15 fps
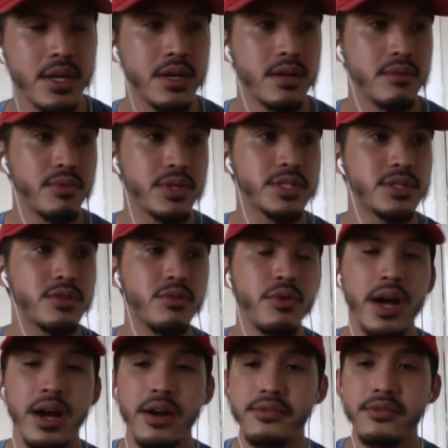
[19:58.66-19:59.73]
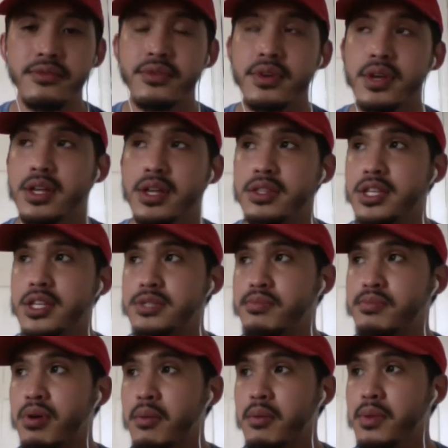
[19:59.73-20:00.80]
We still have these
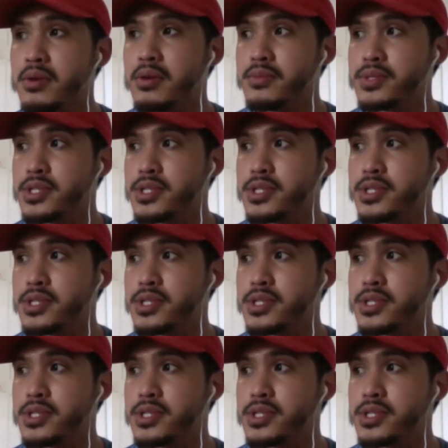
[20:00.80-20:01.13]
problems